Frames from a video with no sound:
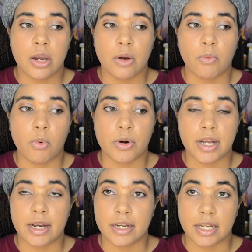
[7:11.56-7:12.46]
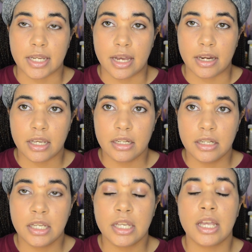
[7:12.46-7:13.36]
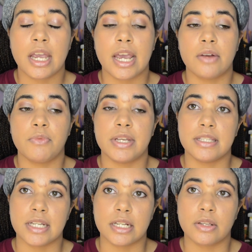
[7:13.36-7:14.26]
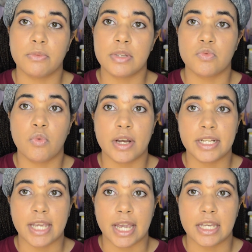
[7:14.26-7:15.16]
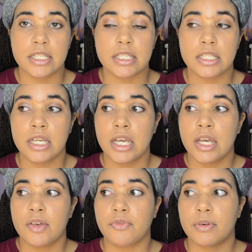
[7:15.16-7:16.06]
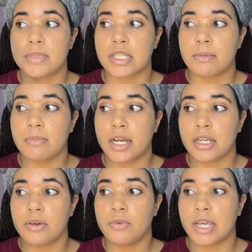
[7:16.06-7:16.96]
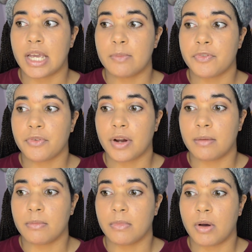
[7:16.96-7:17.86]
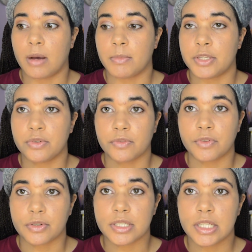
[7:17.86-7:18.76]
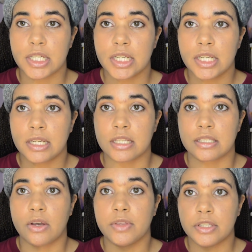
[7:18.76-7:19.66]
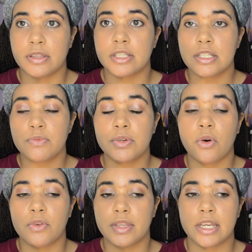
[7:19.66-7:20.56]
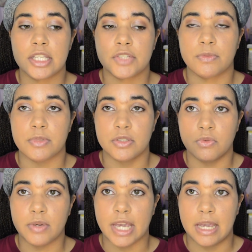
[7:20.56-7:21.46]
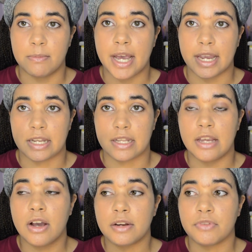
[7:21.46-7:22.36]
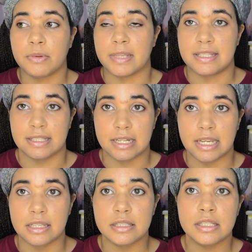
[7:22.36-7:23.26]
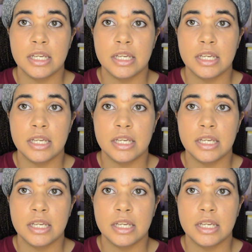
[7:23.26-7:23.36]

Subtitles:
we're not gonna get it. And we did. There was one case from somebody who came from a university, because this is when all the kids from school came back, and they got it from the cities